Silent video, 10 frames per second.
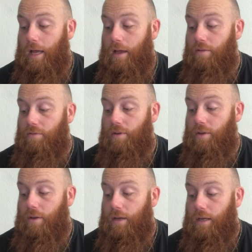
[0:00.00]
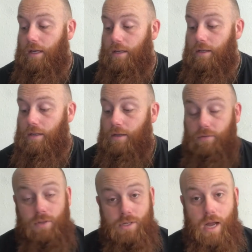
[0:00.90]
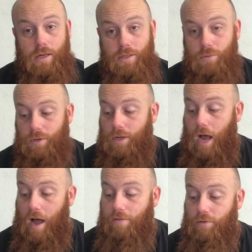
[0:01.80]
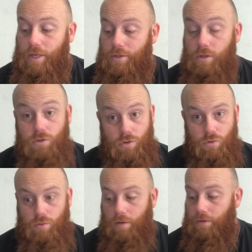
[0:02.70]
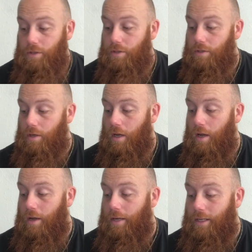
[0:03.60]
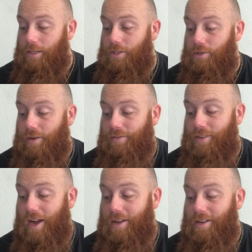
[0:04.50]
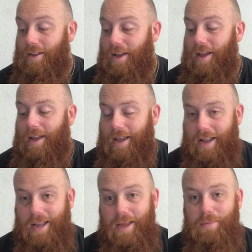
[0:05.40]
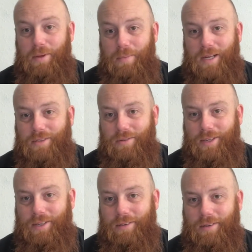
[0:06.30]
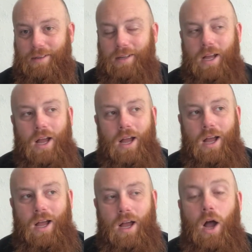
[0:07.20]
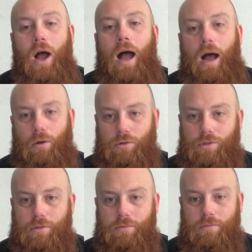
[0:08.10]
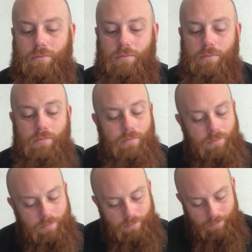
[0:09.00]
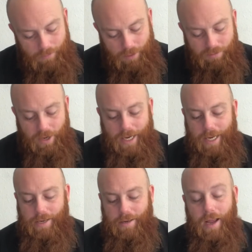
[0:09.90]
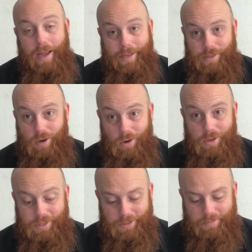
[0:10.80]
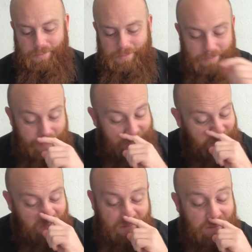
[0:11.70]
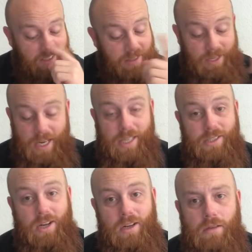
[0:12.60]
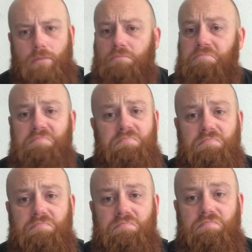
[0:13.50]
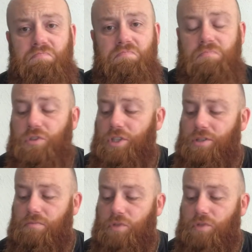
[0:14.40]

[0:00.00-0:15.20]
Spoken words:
If the target is within half range, so 12 inches, it is strength 9 and AP -3. Ouch. Frag cannon is awesome. So the next gunner, just,